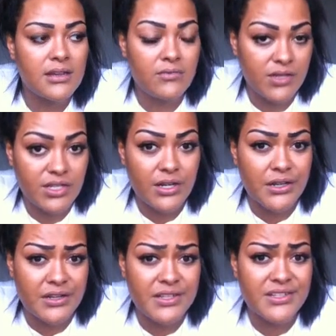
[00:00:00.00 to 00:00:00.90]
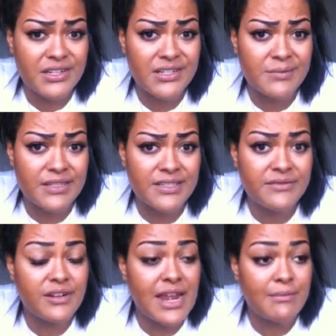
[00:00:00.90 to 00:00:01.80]
Which I know that's so expensive
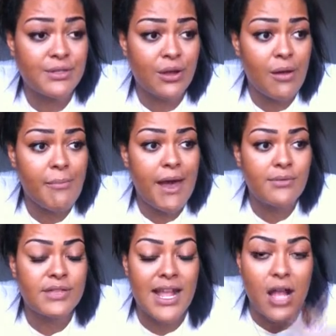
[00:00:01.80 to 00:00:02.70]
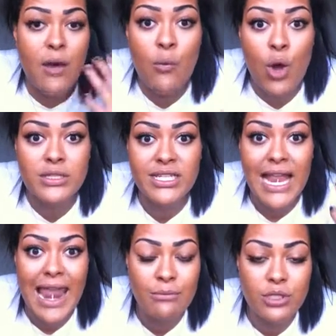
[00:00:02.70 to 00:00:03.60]
for a laptop, but I was like, I want a
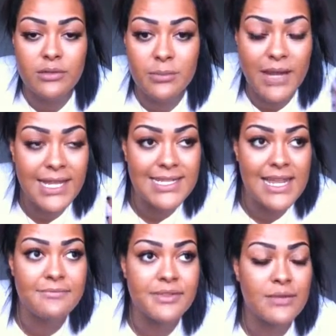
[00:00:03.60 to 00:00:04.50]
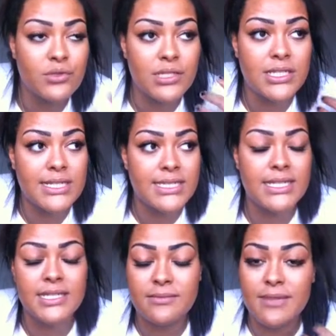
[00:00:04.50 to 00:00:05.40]
laptop to play Sims. They wasn't
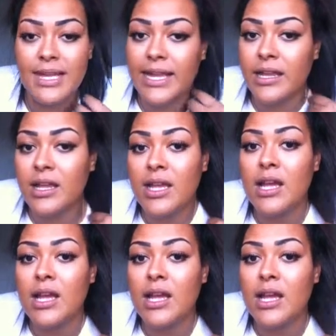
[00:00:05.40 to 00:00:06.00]
listening to me.